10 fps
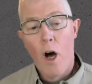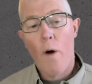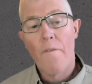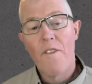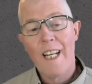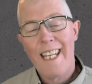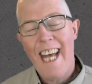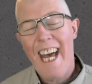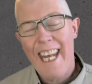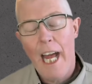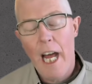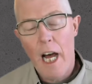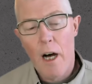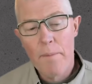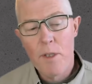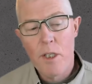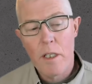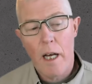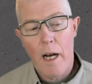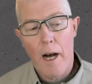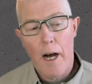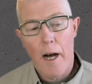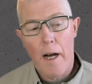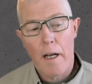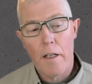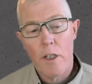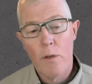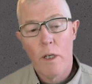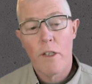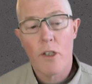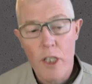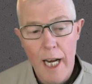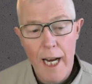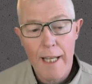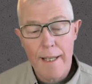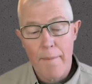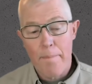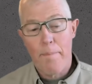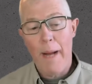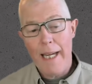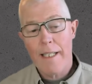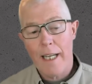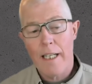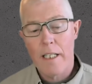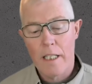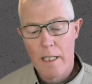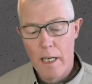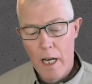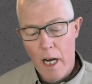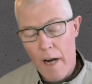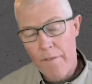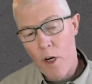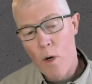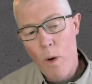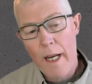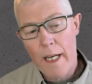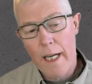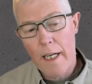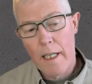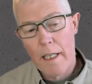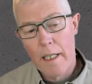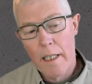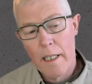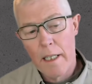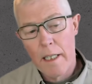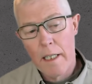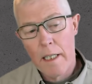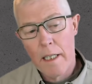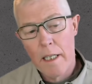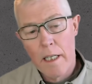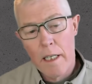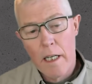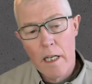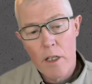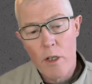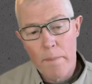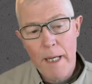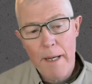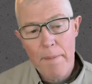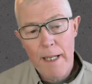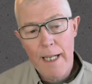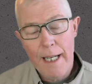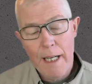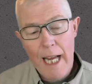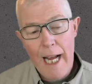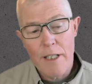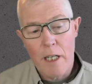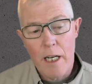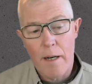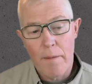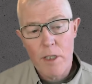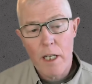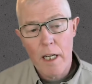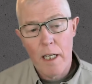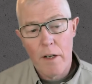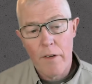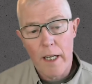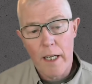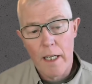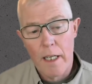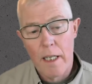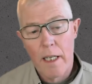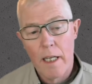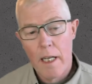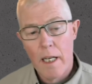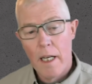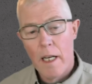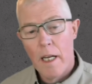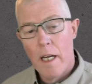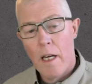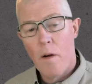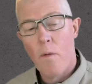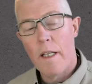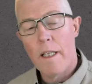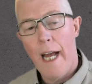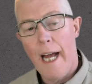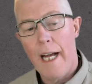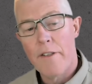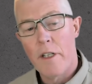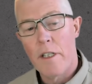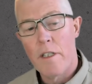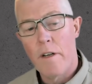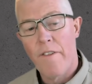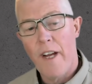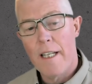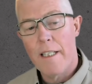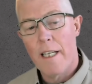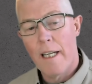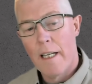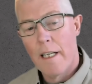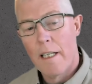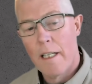Hopefully that helps you understand the basics of equating your PPE as it comes to clothing with the hazard that you're facing